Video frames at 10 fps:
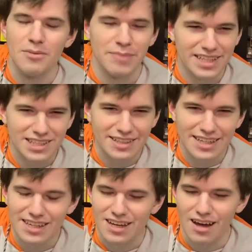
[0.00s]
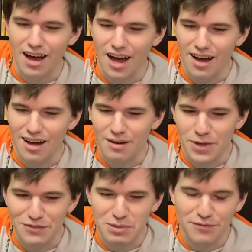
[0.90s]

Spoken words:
Basically, you have to be